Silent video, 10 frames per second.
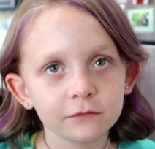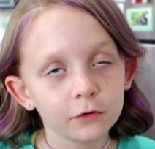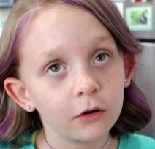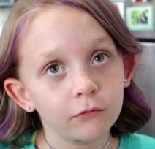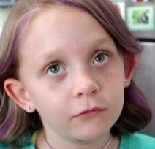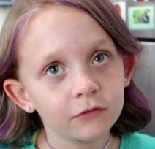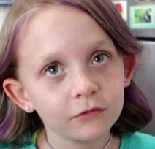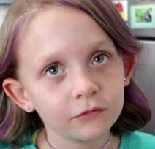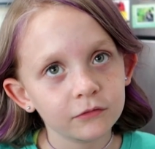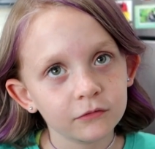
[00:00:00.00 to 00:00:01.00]
No,
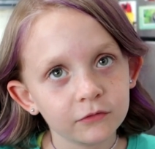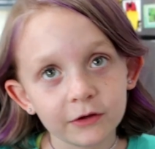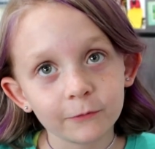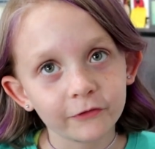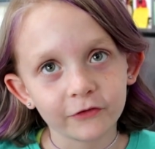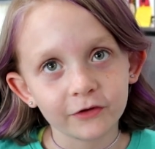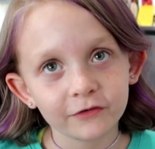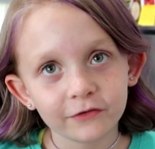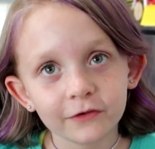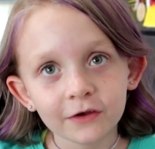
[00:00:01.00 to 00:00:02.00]
it wasn't.
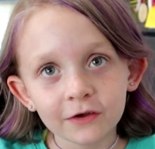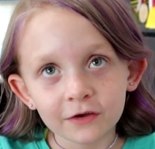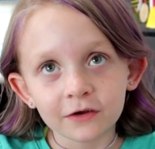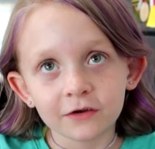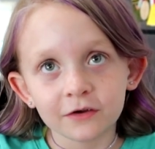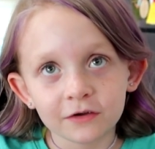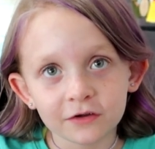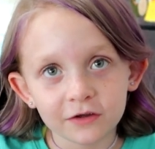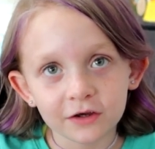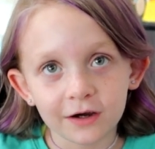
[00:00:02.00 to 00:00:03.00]
The piece where she
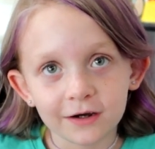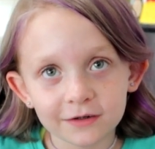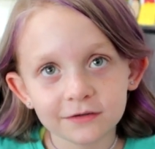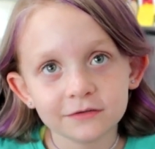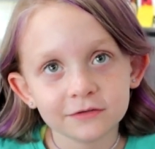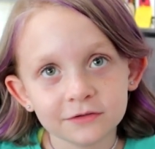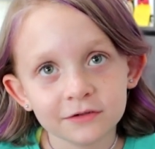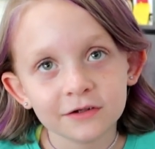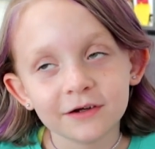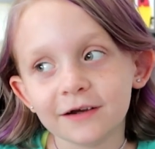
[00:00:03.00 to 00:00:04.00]
parted it? Yeah.
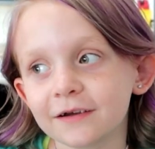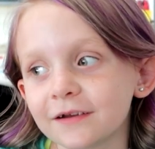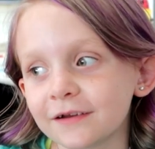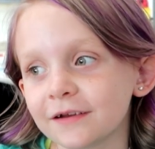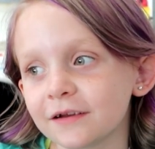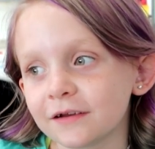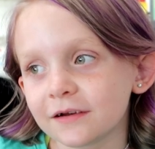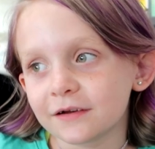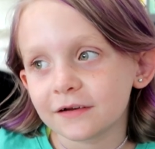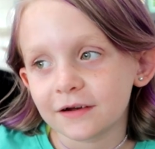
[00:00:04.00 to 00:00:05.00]
It was a special
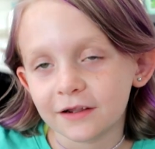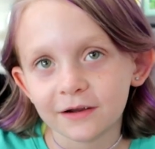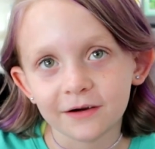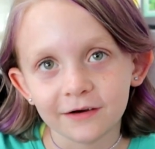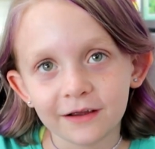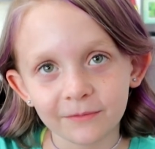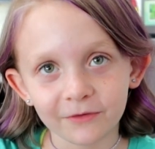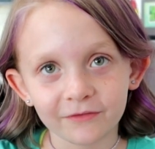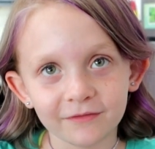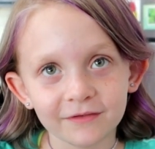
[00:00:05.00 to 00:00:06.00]
comb used to part
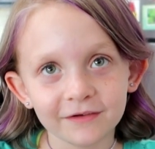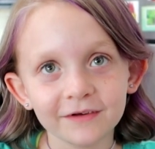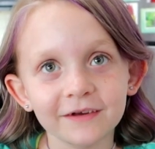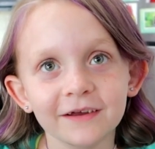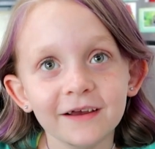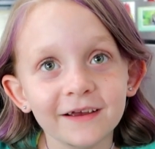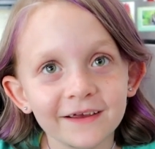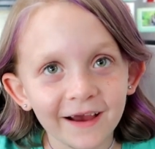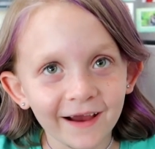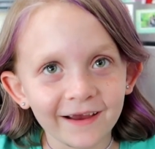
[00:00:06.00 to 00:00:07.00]
to tickle your head.
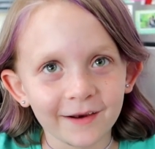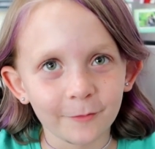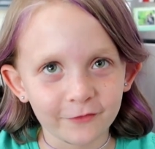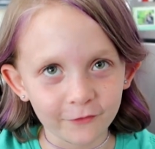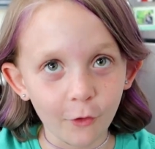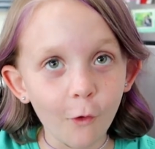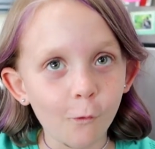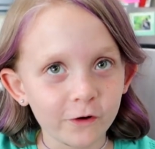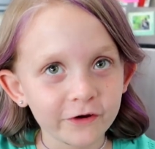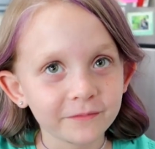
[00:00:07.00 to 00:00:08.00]
Yeah, it, was, like
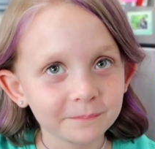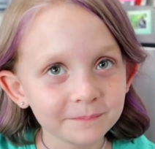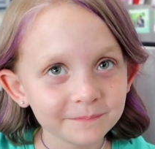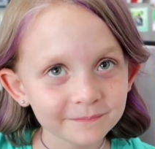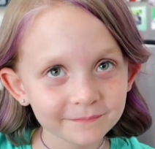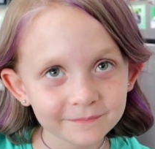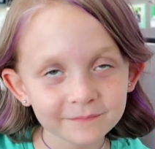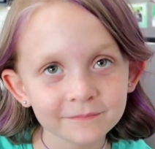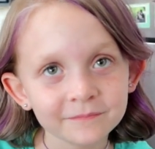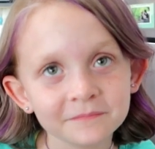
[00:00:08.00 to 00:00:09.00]
cold. a it was like a
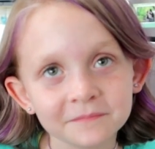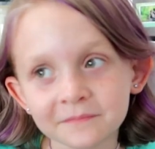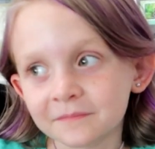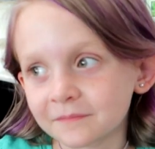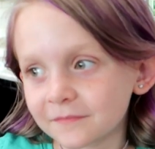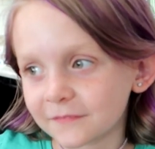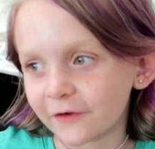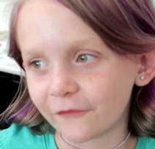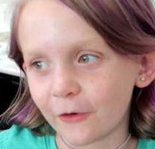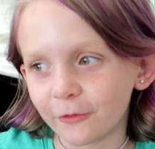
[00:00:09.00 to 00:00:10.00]
pick comb, like a
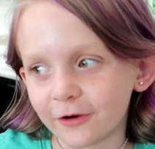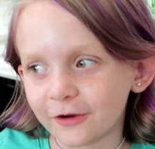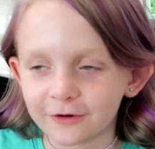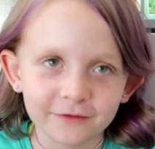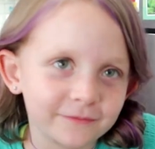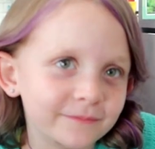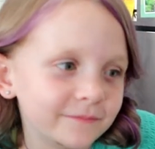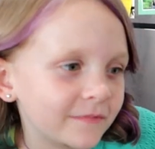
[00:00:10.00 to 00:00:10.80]
it metal. Yeah,